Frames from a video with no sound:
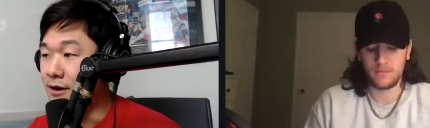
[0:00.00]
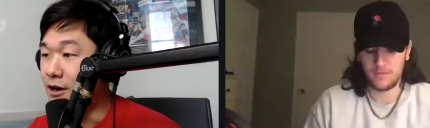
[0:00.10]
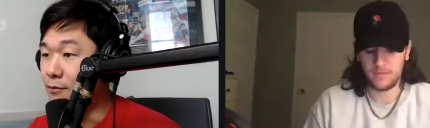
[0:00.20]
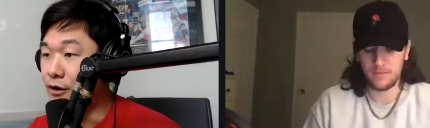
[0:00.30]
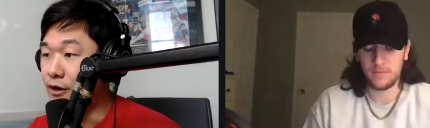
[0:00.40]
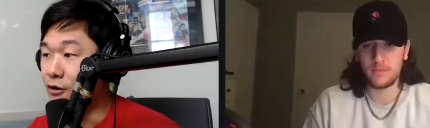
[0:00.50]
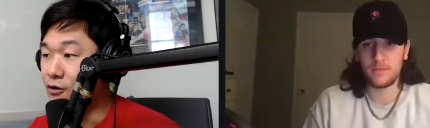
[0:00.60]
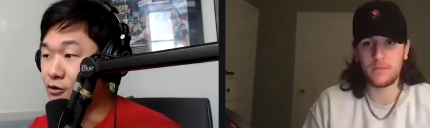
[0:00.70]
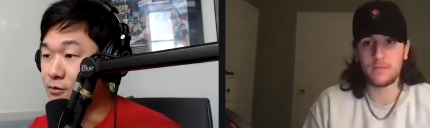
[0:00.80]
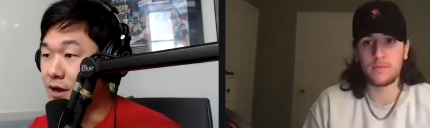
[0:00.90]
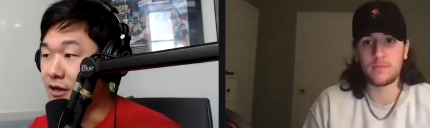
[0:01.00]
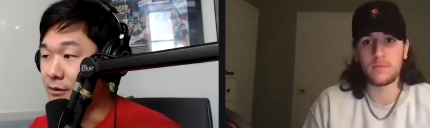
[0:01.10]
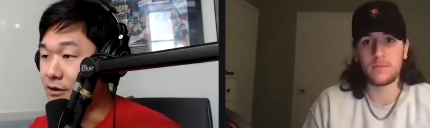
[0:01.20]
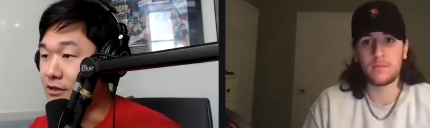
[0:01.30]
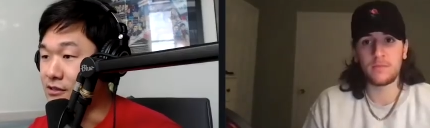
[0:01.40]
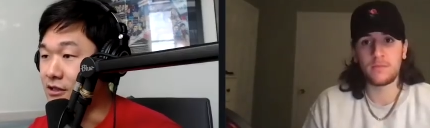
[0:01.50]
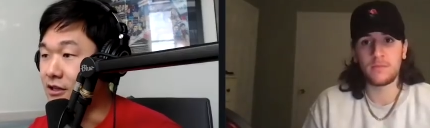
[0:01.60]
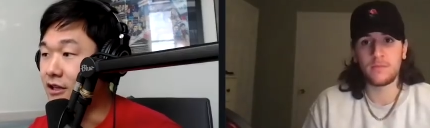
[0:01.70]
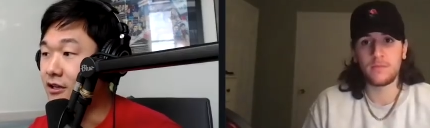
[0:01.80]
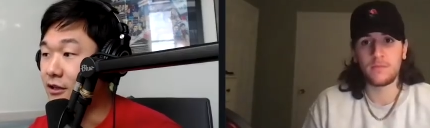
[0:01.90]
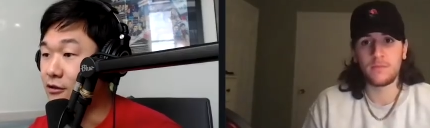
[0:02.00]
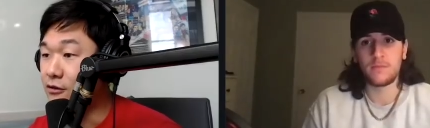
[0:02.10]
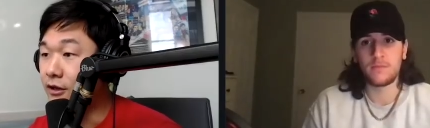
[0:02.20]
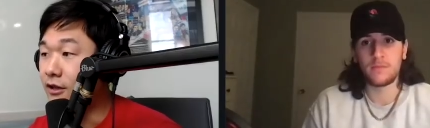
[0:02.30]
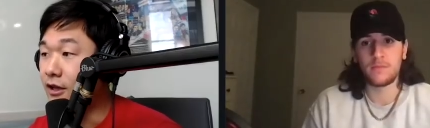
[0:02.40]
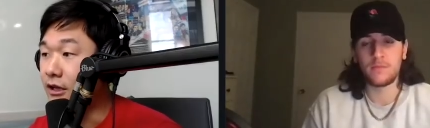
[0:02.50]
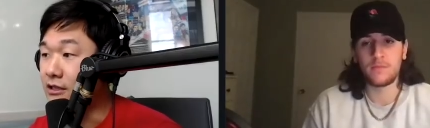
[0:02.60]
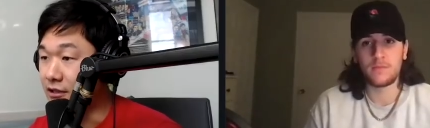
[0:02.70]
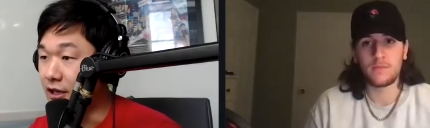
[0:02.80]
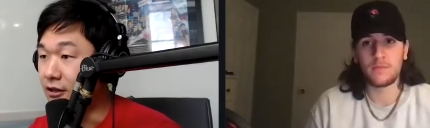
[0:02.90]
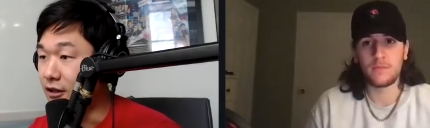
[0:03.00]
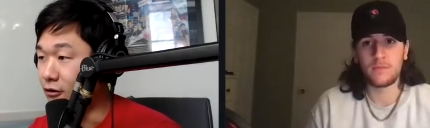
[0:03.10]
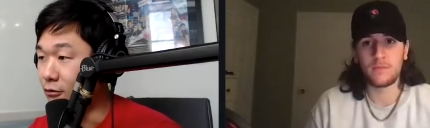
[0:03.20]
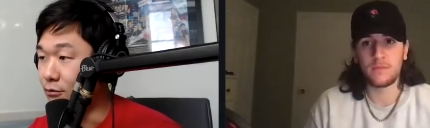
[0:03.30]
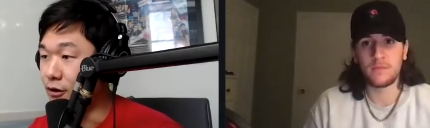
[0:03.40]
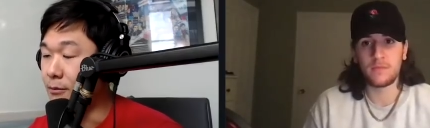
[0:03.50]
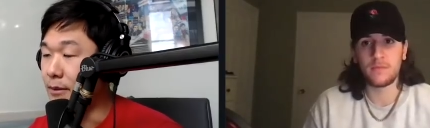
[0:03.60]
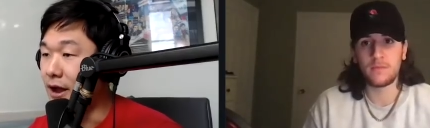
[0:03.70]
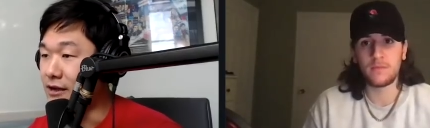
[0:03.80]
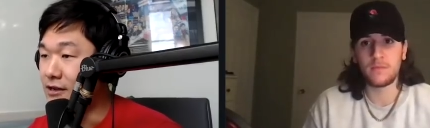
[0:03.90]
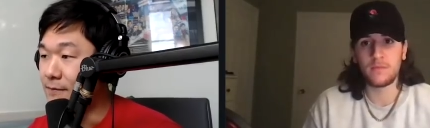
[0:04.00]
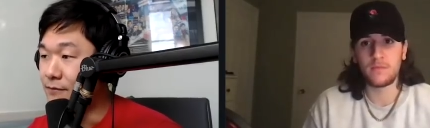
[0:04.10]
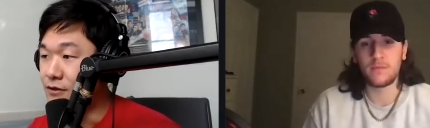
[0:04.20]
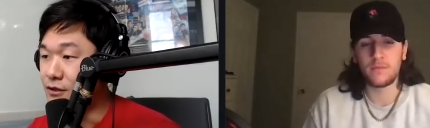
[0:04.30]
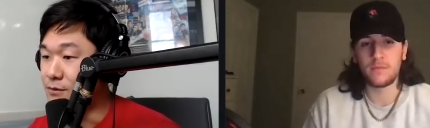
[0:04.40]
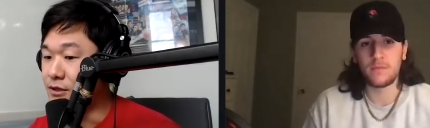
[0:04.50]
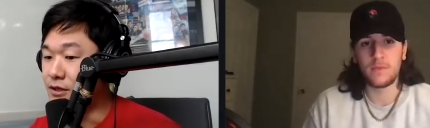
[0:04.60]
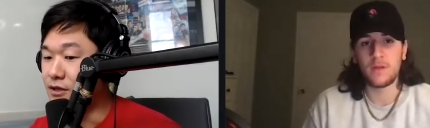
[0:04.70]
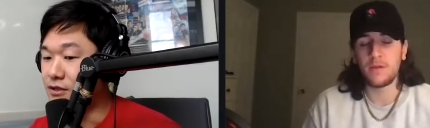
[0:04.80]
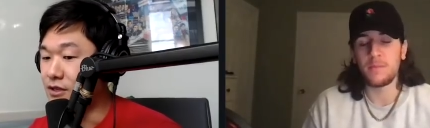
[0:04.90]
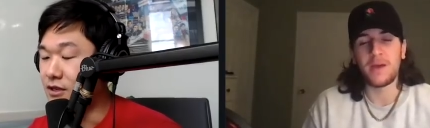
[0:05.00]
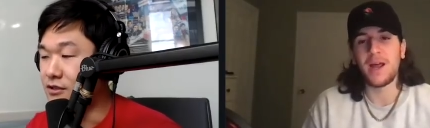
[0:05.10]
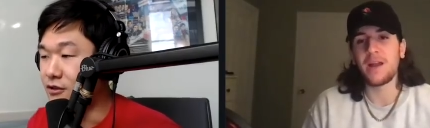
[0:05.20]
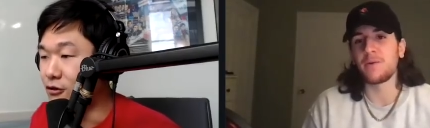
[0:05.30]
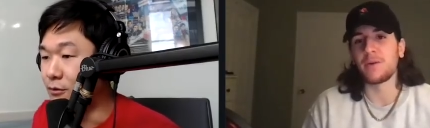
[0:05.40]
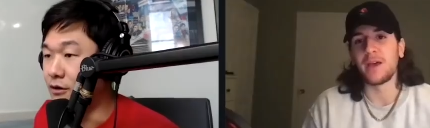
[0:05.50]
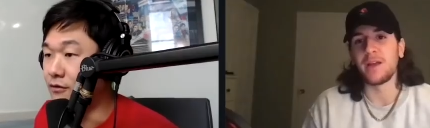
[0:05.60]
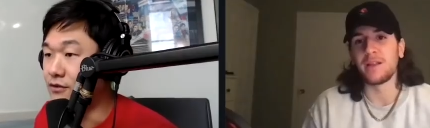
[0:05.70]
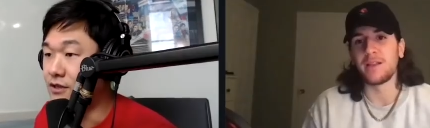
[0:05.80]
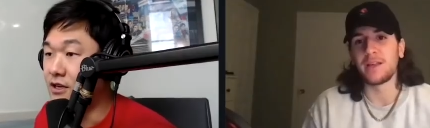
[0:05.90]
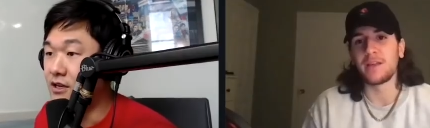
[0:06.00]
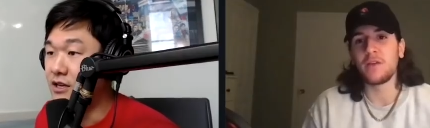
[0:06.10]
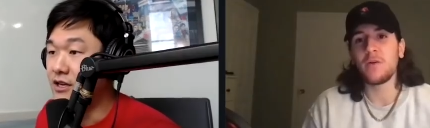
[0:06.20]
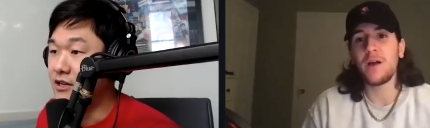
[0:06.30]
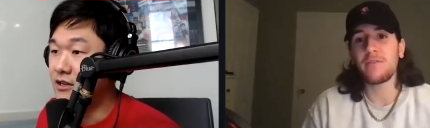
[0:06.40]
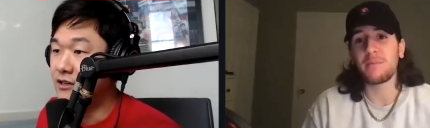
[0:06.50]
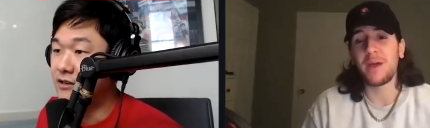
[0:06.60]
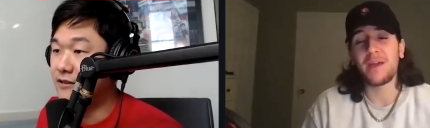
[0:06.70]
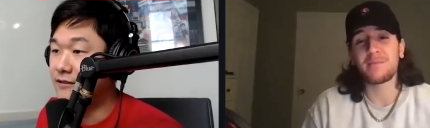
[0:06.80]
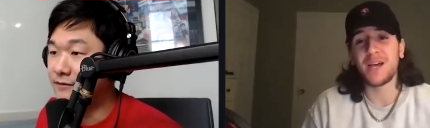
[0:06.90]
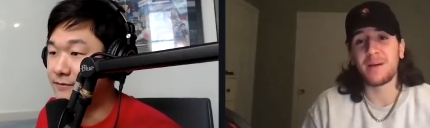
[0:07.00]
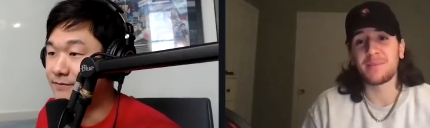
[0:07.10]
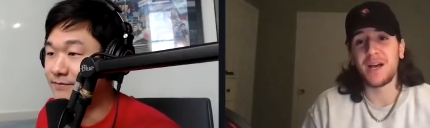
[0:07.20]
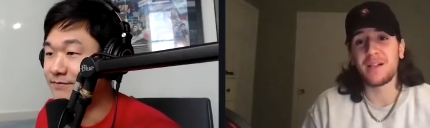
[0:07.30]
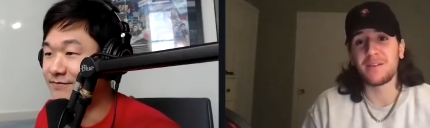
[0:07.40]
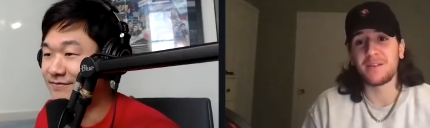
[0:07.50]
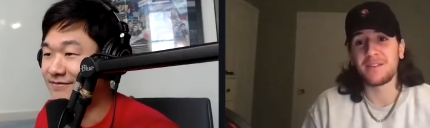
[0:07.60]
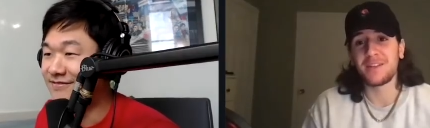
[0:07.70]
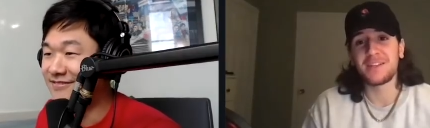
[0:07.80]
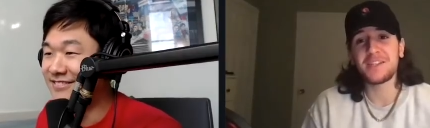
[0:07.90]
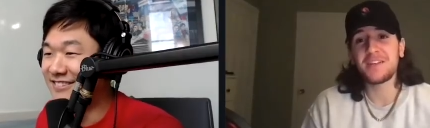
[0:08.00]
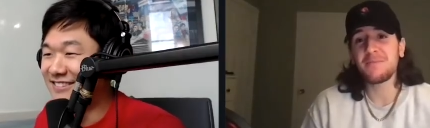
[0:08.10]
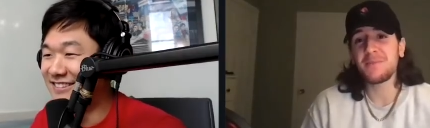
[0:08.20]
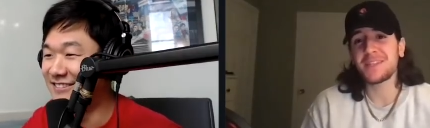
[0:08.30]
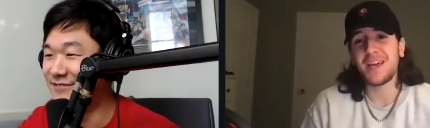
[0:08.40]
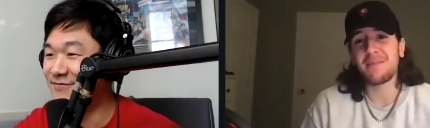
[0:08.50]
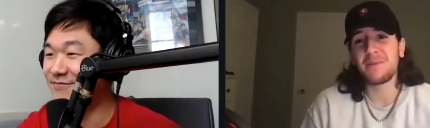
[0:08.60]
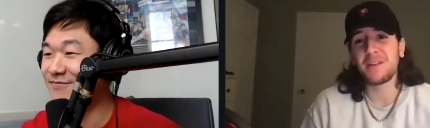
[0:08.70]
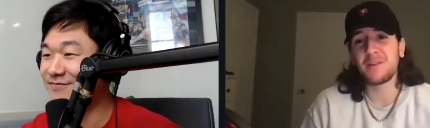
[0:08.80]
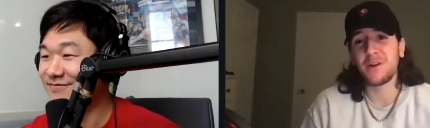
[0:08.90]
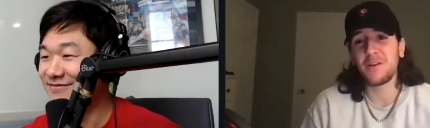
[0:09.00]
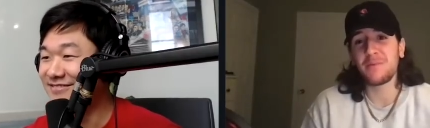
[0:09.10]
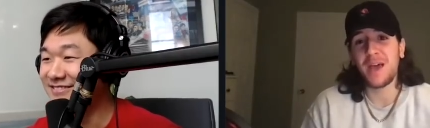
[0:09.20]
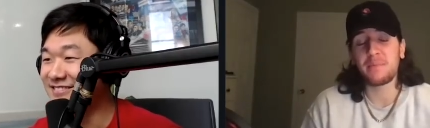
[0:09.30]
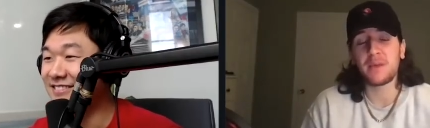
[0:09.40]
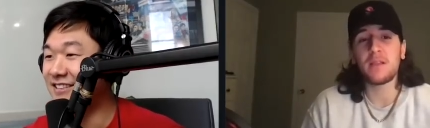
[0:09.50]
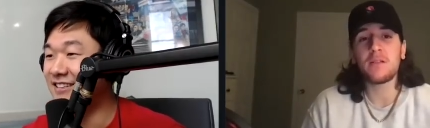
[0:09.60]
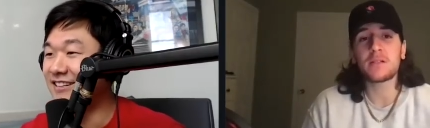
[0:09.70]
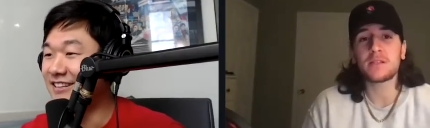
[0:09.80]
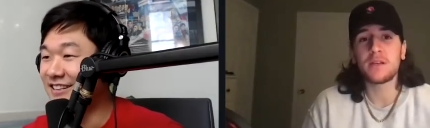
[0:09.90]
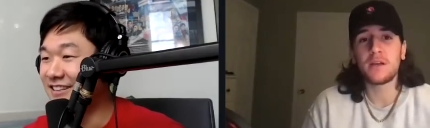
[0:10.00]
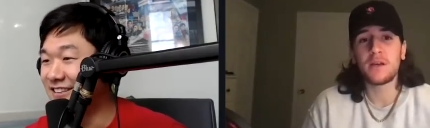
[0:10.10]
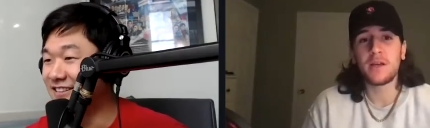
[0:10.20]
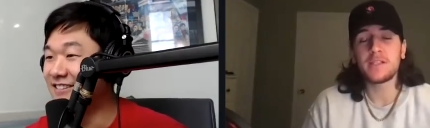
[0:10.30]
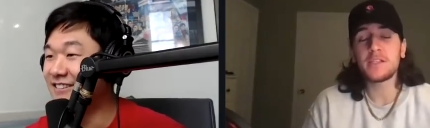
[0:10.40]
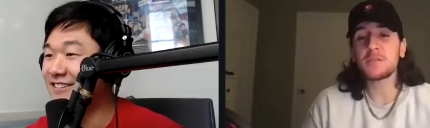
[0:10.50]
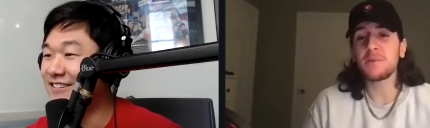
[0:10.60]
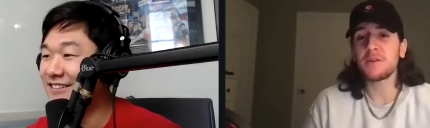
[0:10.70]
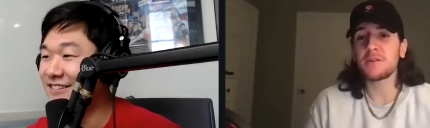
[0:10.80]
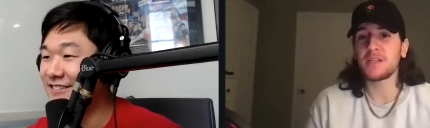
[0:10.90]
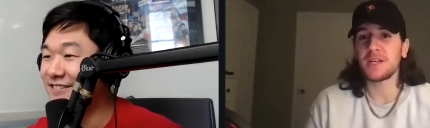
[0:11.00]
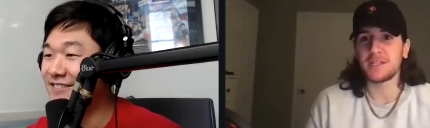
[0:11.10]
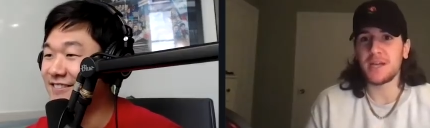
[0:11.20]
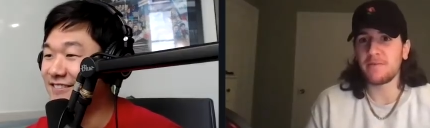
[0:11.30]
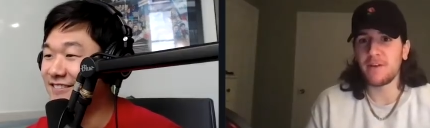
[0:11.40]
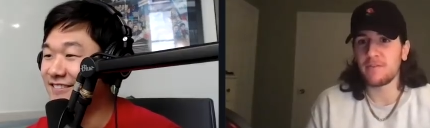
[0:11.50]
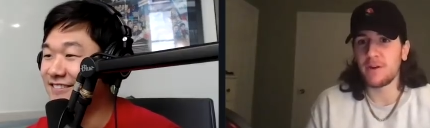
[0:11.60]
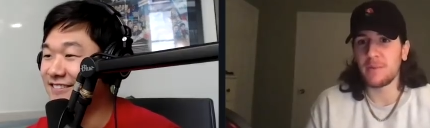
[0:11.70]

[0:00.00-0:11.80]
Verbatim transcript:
Speaker 1: not bring Aaron Jones back. I mean, it's leaning, it's looking like it's likely they don't bring him back just because it Man, is. little bit of, it.
Speaker 2: Like you don't have to pay him top dollar. Like just give him like 10 million. He'll probably be happy. He looks it's just me, or is he like a top five running